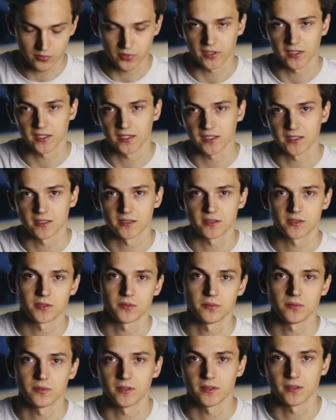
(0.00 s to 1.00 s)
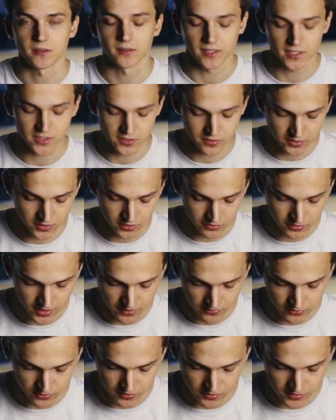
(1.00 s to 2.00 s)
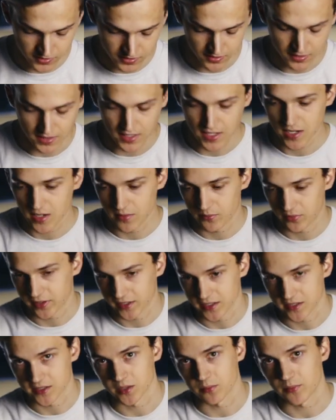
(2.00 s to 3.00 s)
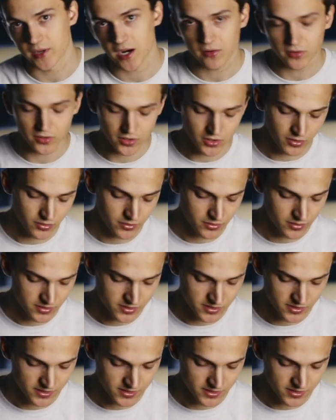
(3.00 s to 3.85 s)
bringing it to the laser engravers and bringing it to the powder coaters.